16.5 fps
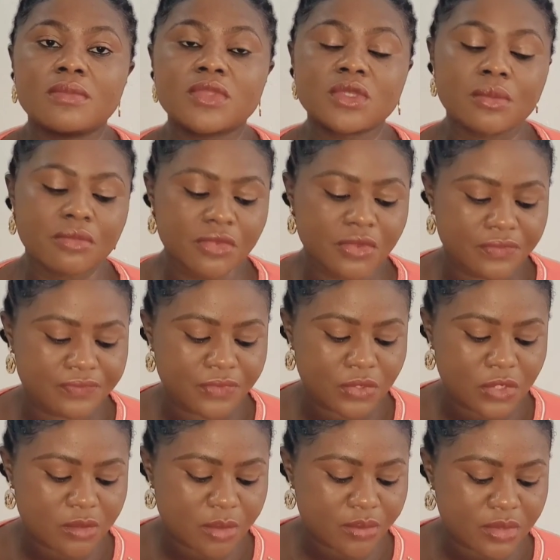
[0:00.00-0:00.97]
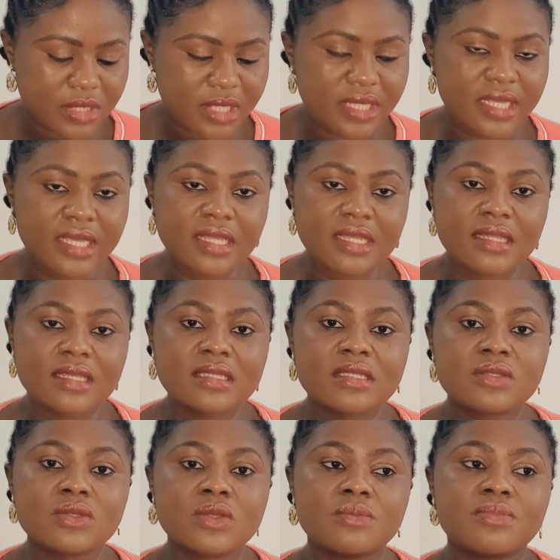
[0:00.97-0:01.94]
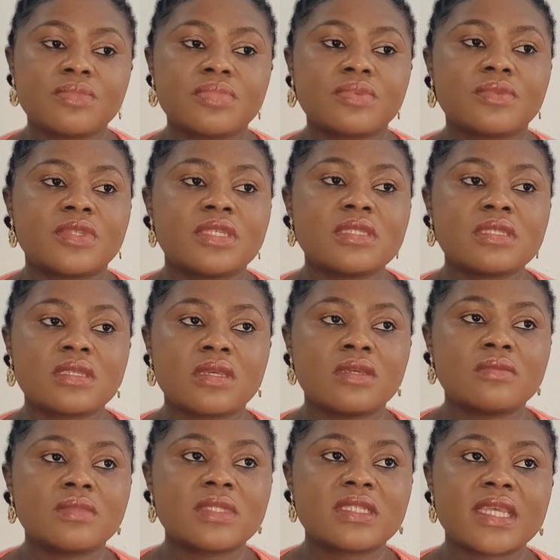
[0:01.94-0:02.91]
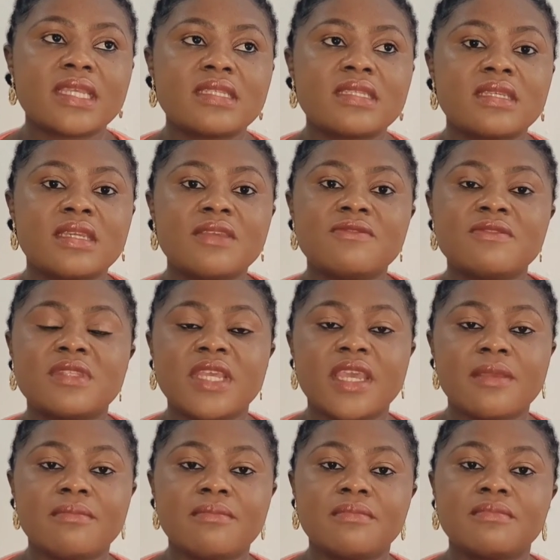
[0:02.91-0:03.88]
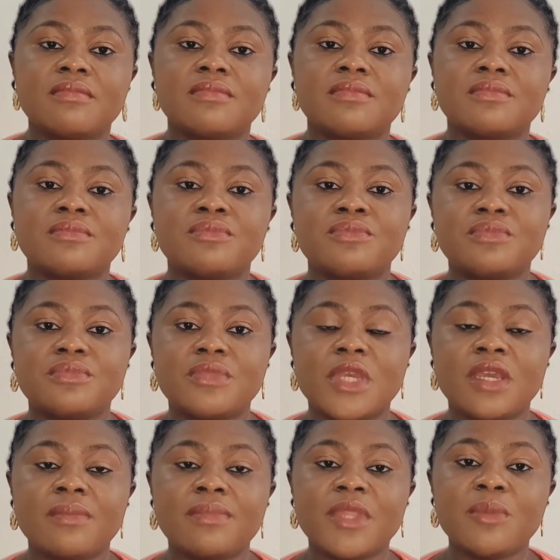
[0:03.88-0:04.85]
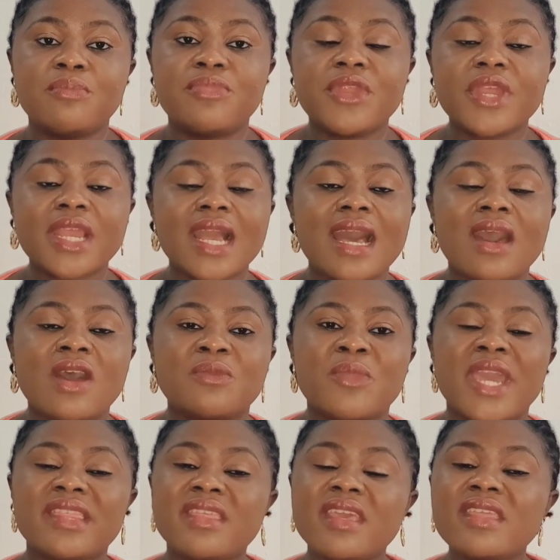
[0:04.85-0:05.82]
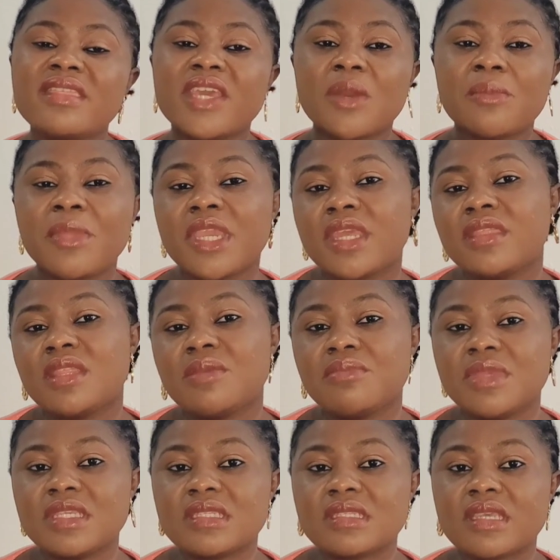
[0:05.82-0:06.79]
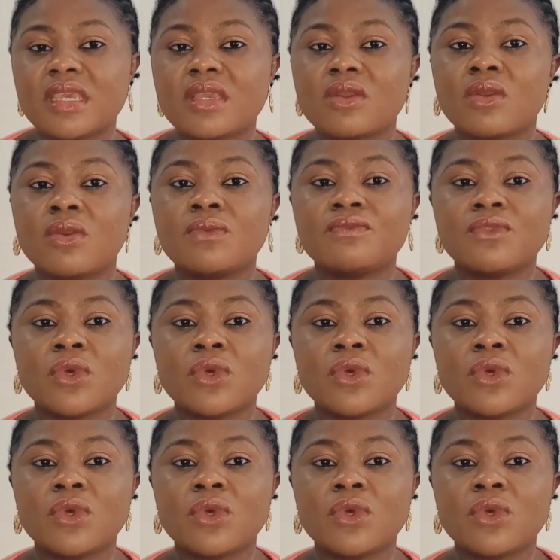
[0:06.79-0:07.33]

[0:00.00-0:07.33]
some reviews, people say this set gives them. They break out, but I think they are making the mistake of